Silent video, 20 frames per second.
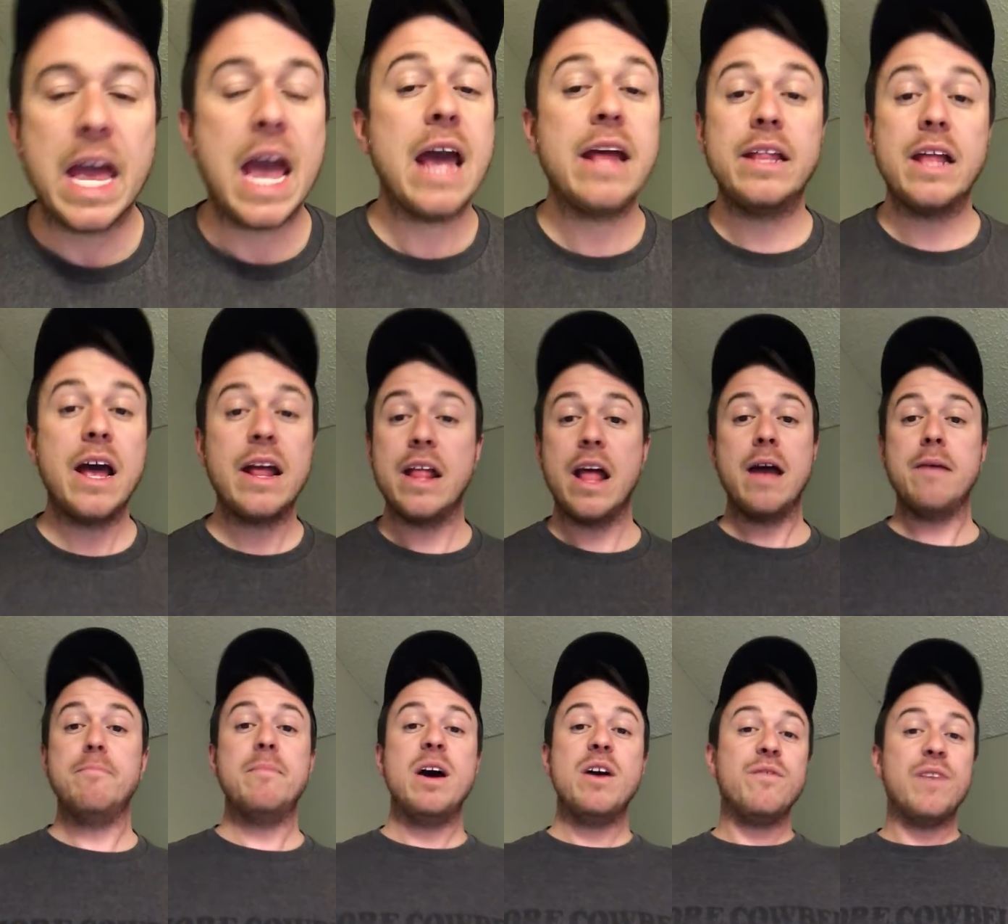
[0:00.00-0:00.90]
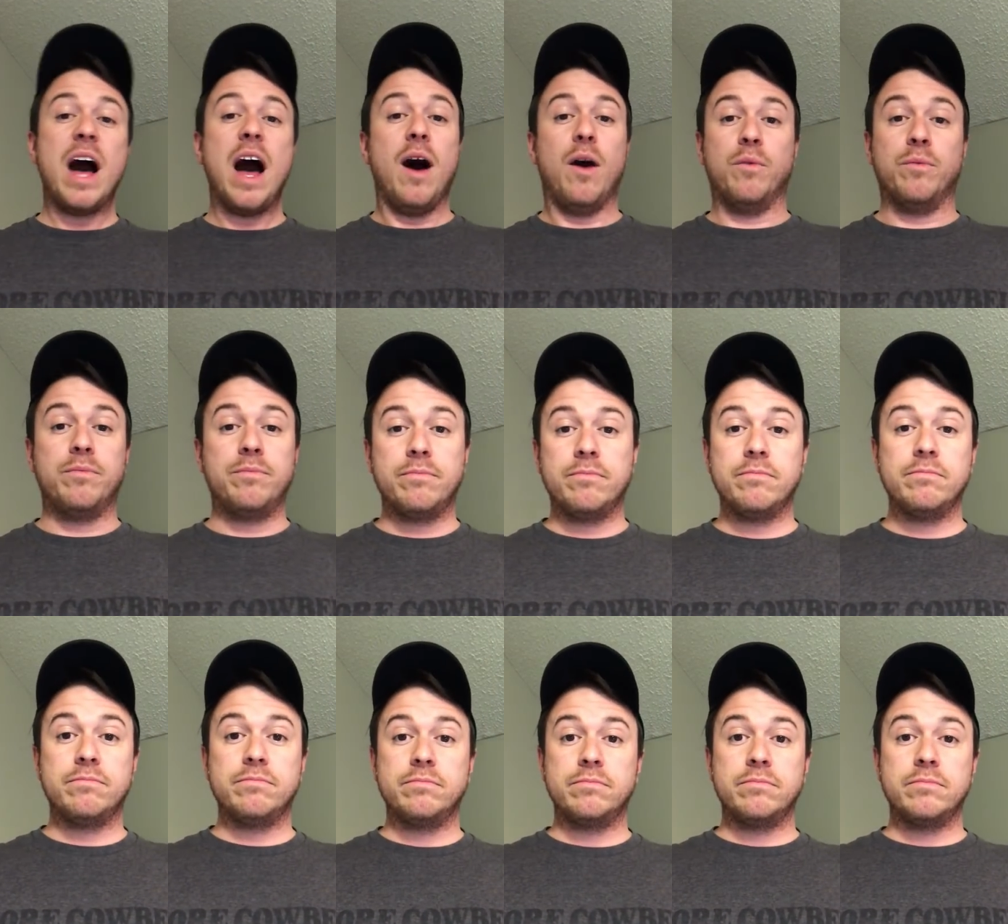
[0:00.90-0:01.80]
And then they'd move on.
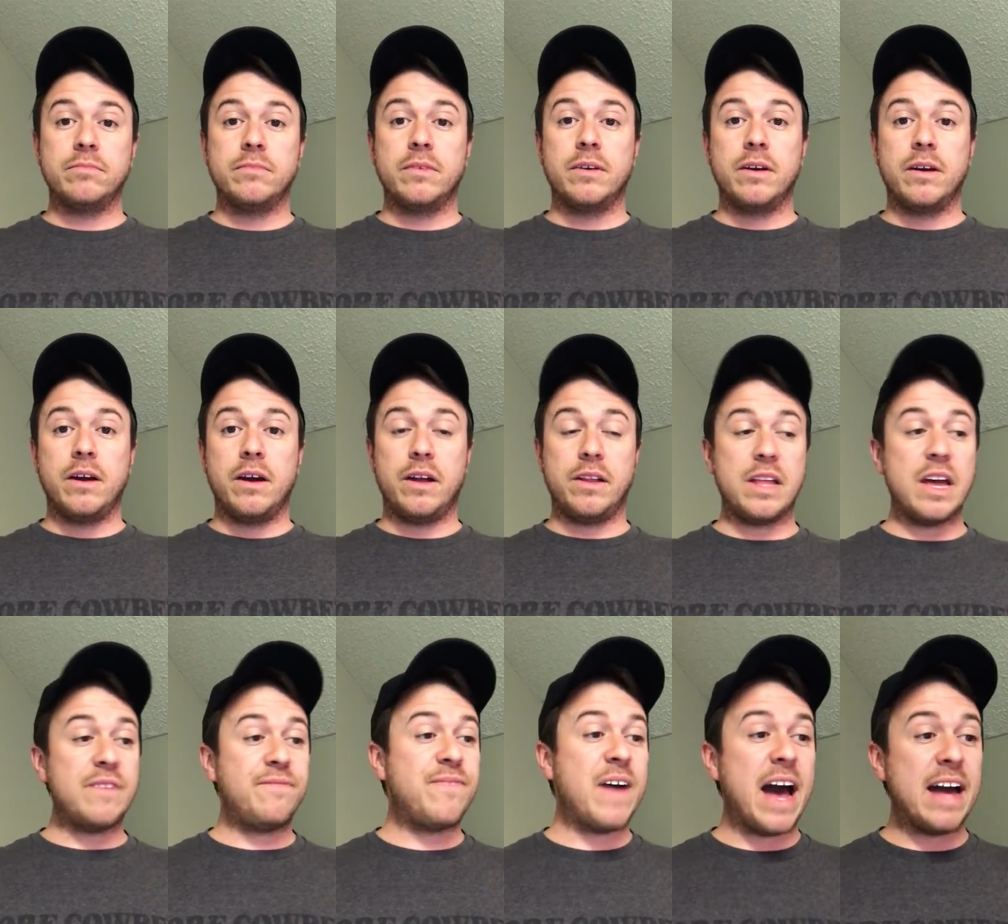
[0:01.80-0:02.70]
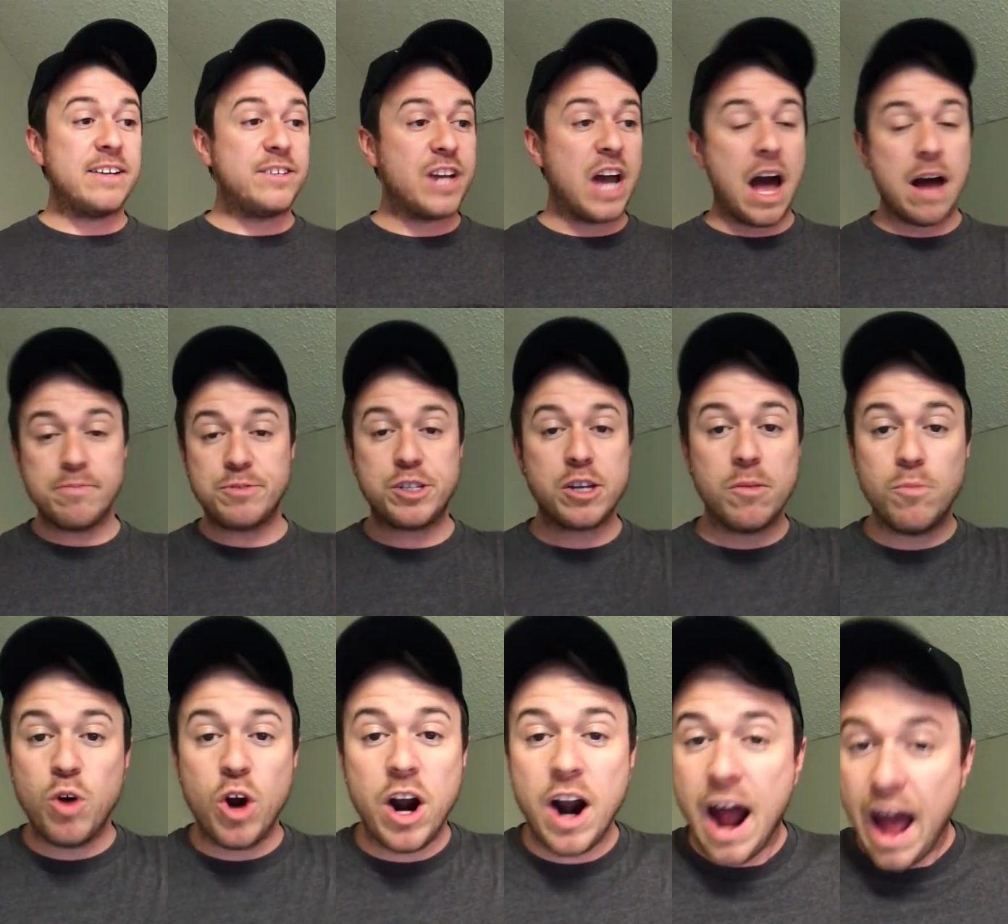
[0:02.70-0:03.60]
And they'd find jobs
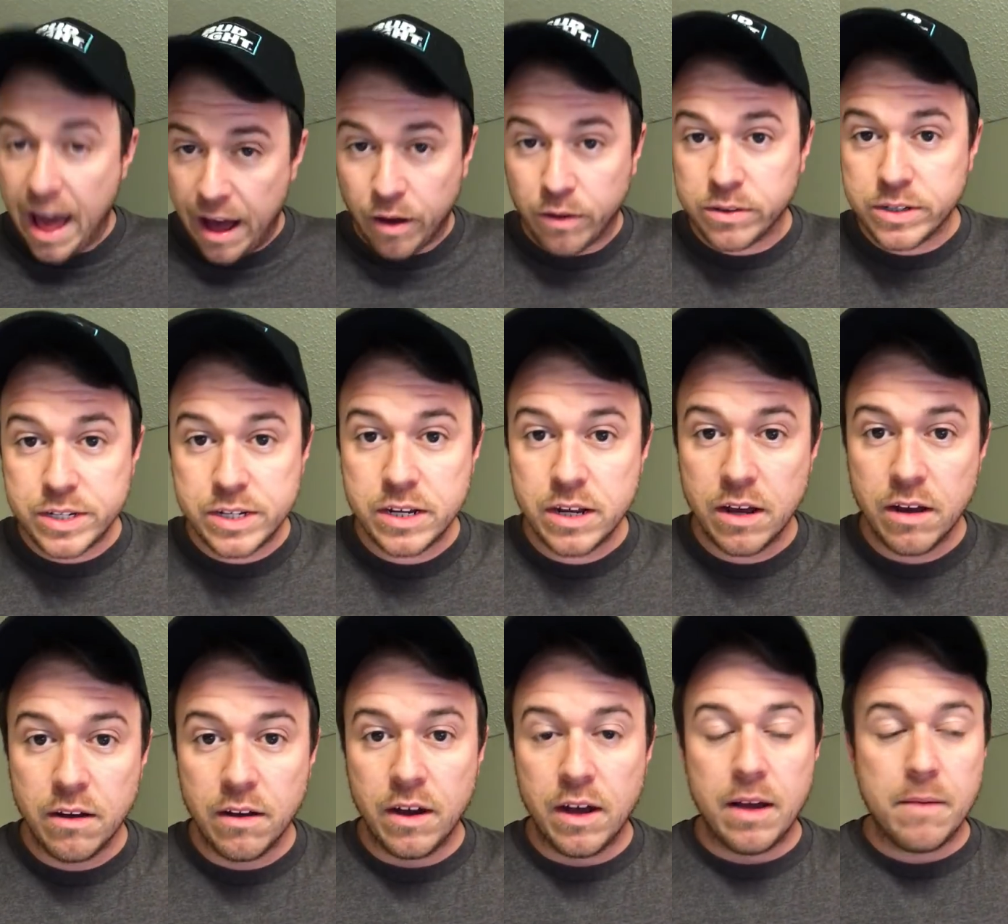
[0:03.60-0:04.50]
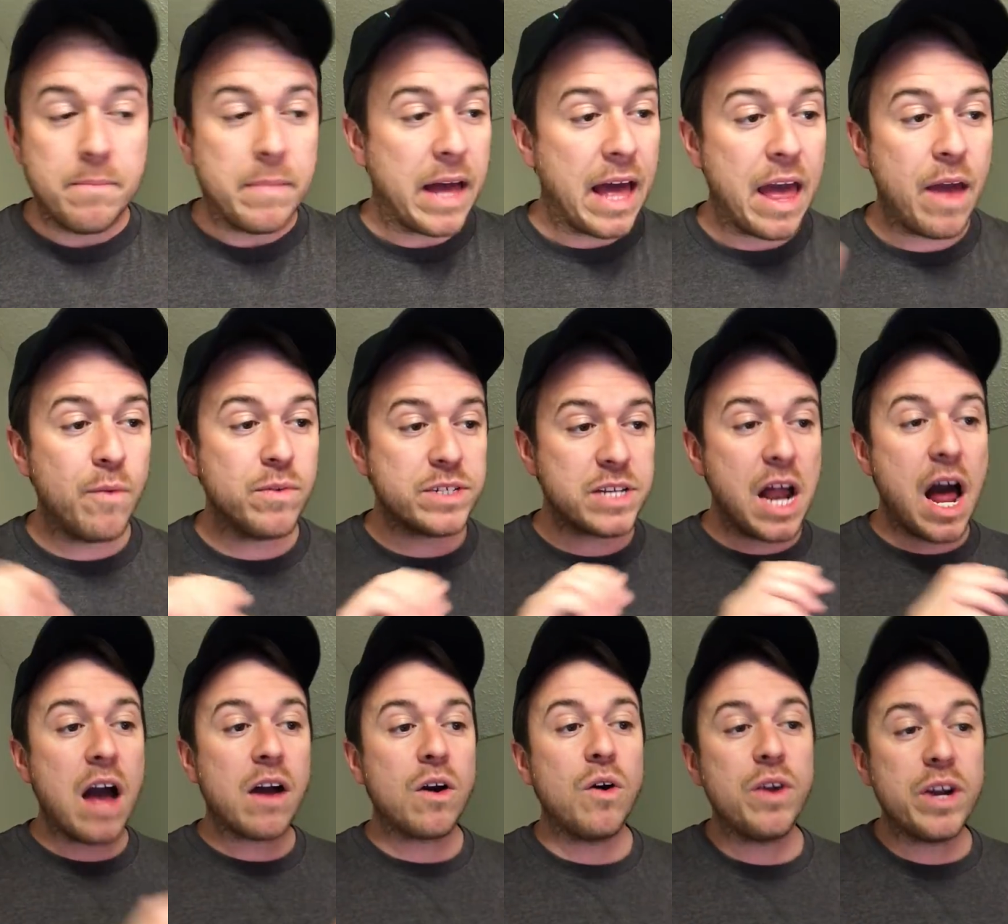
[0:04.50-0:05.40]
somewhere else. But he was
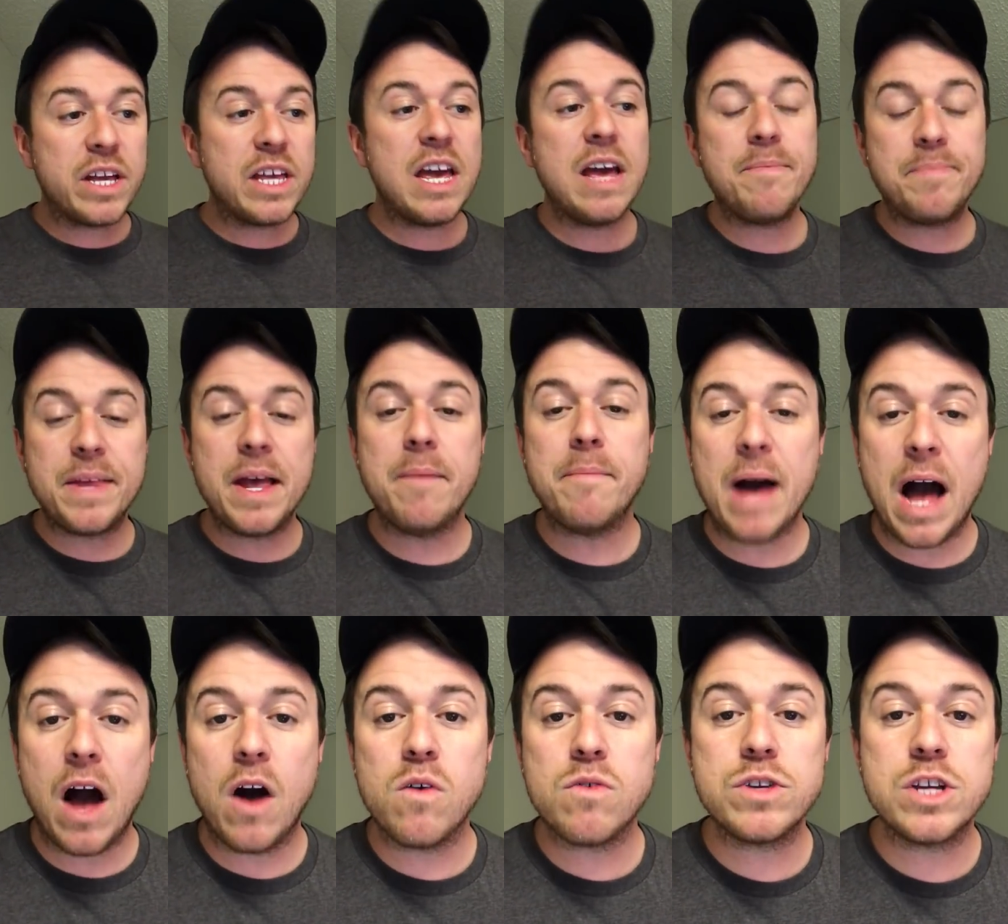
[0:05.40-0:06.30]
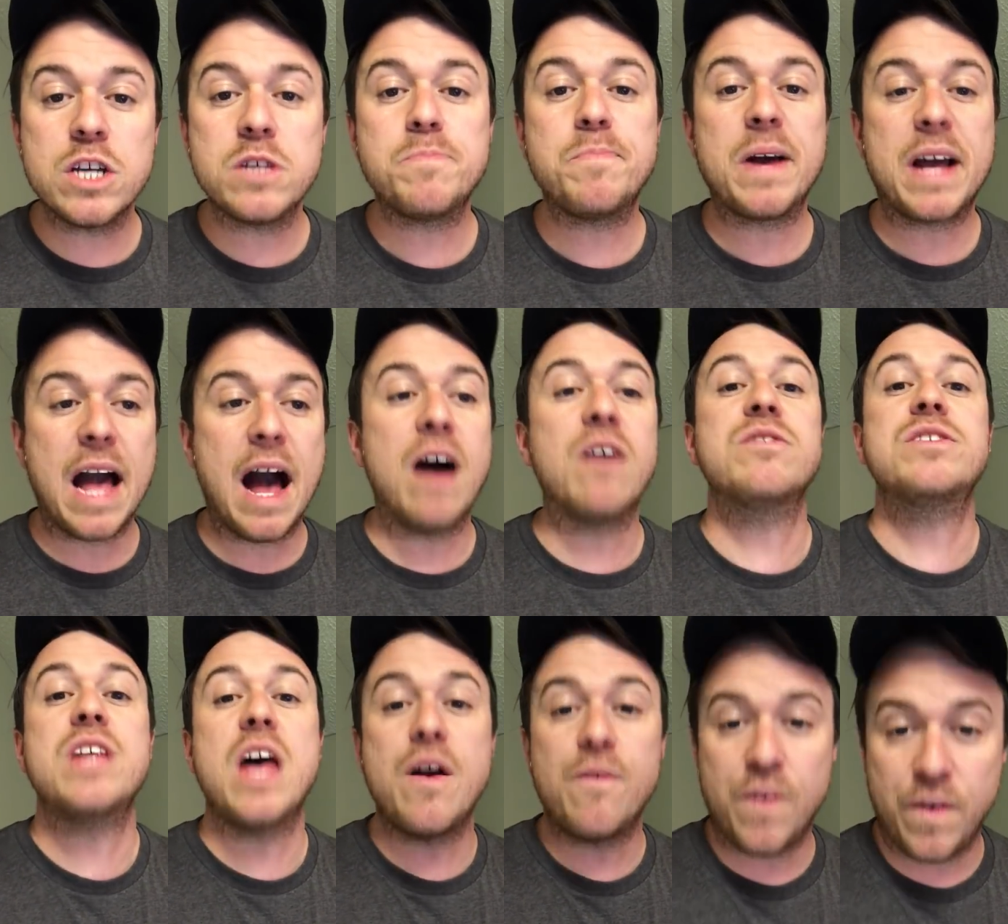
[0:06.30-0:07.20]
not going to keep them on just
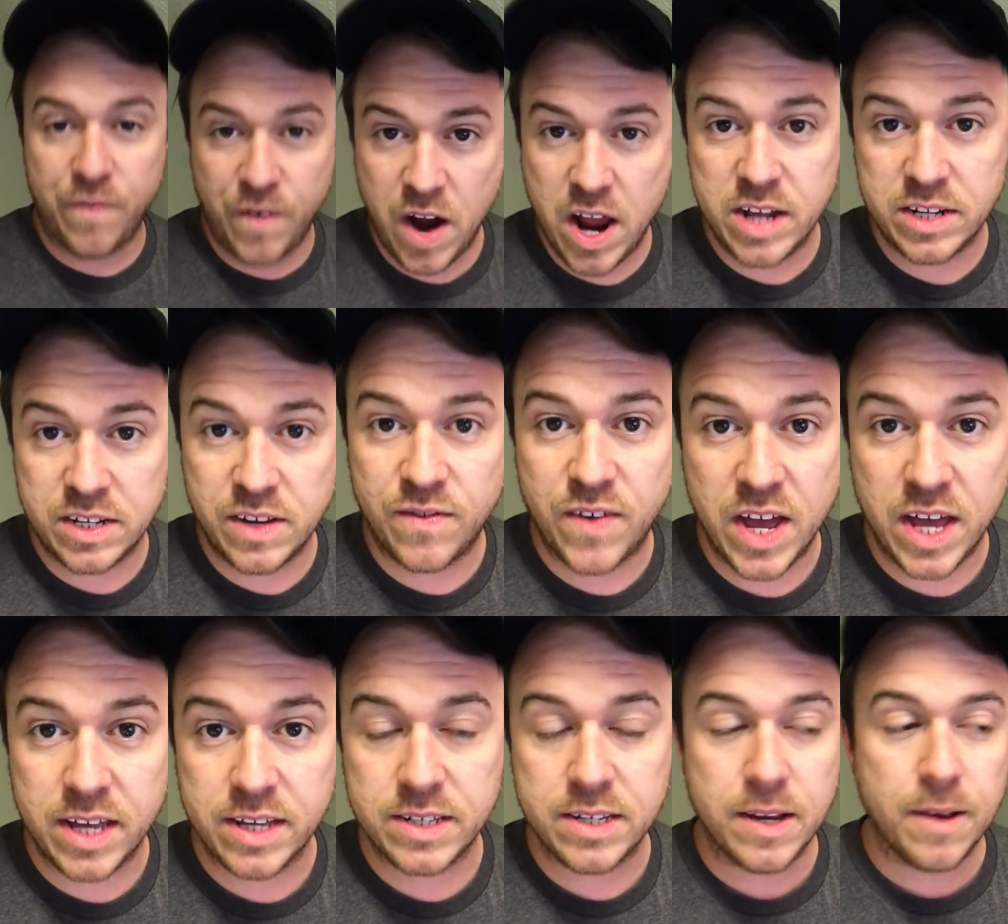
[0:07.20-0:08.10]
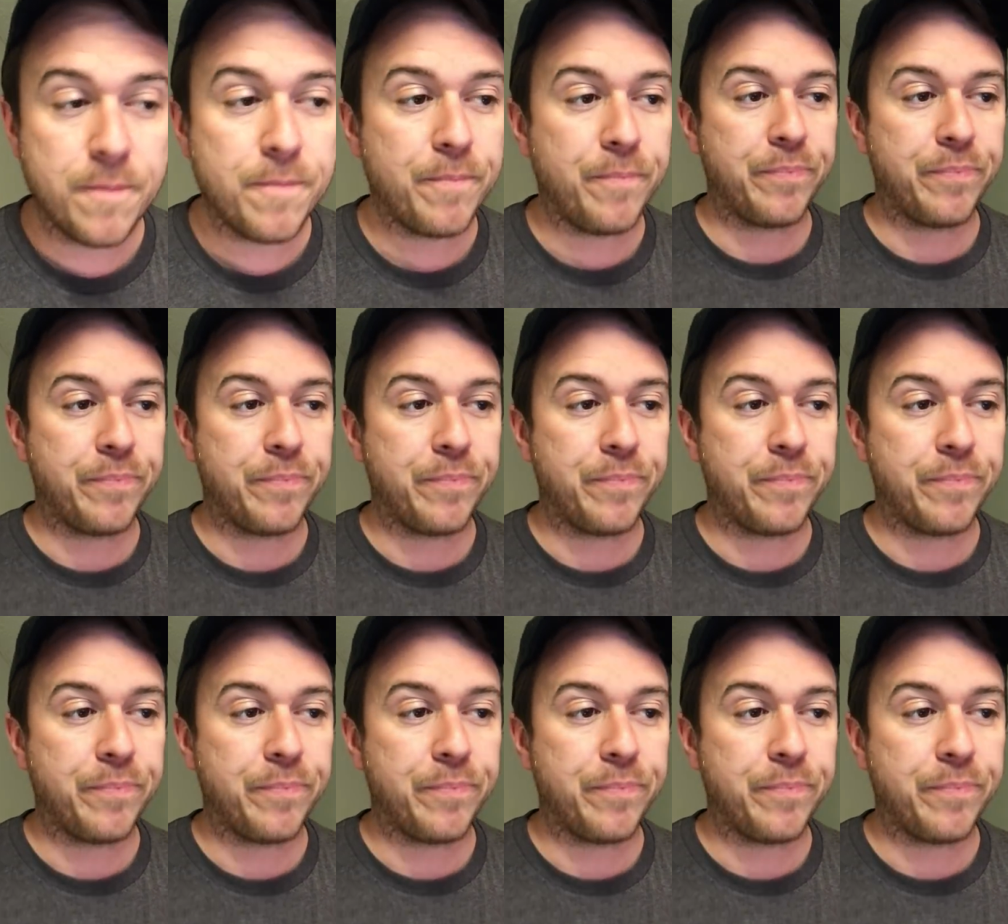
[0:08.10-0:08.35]
because they were friends of his.